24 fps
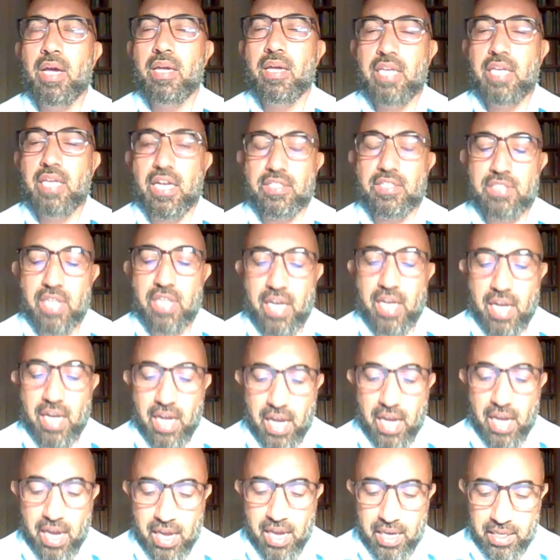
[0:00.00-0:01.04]
yes,
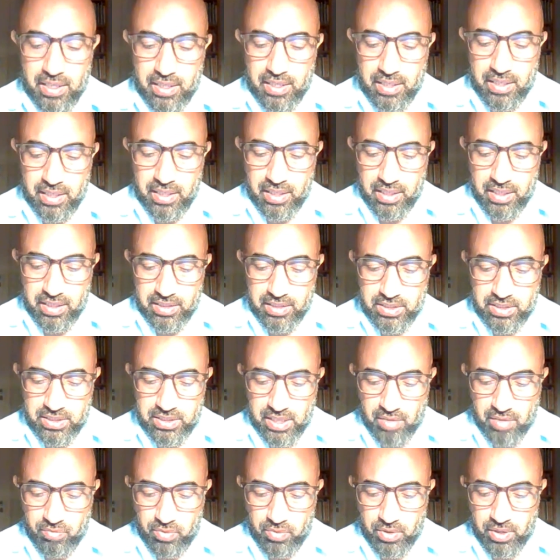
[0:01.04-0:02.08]
and
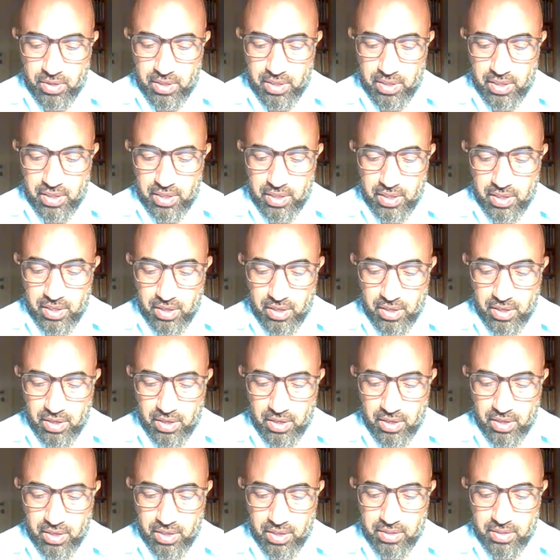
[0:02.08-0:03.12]
several
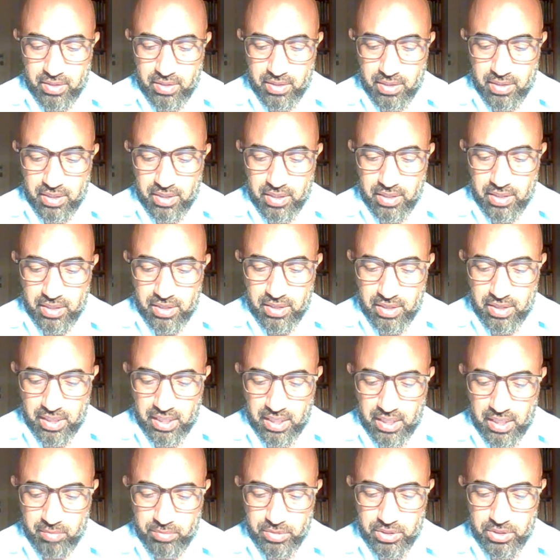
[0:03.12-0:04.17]
other
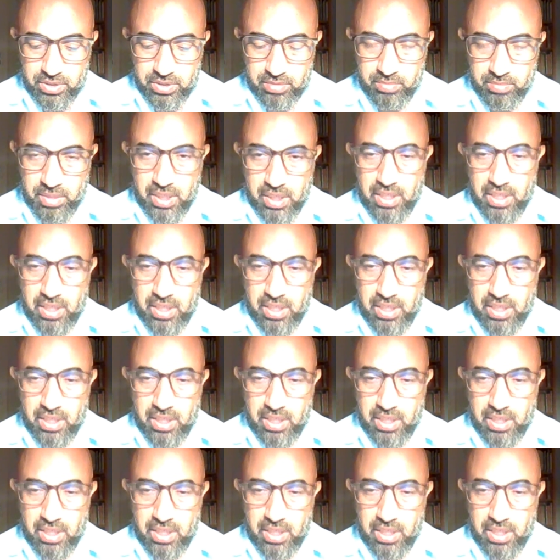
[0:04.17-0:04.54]
themes,